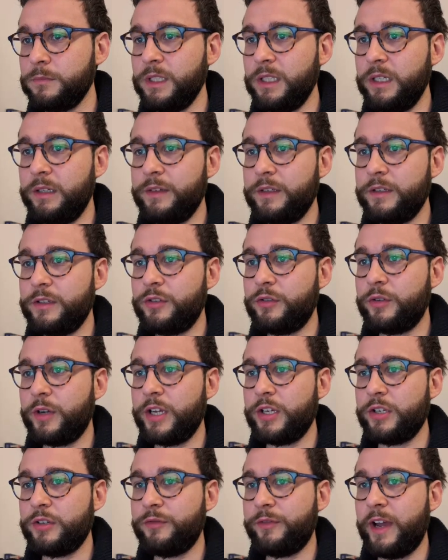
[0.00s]
in this
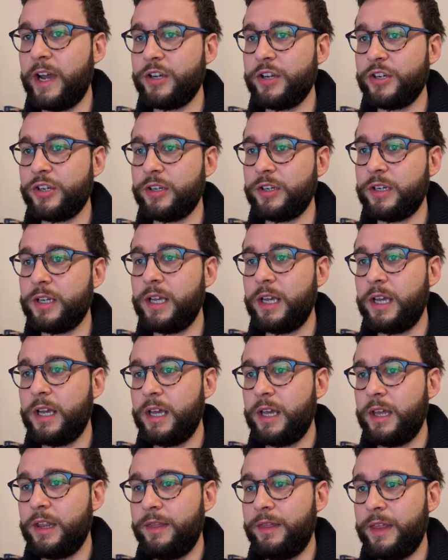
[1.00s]
strange fashion.
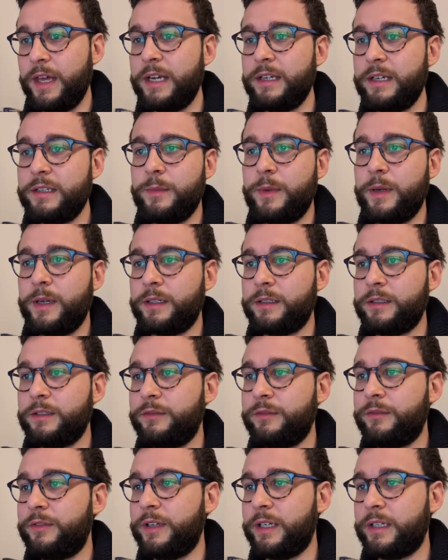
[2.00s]
That is a bug to
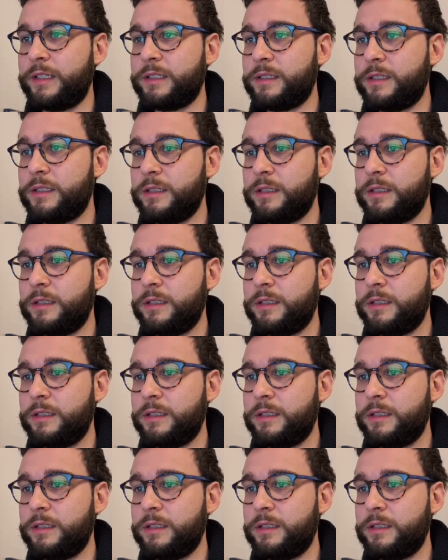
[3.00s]
fix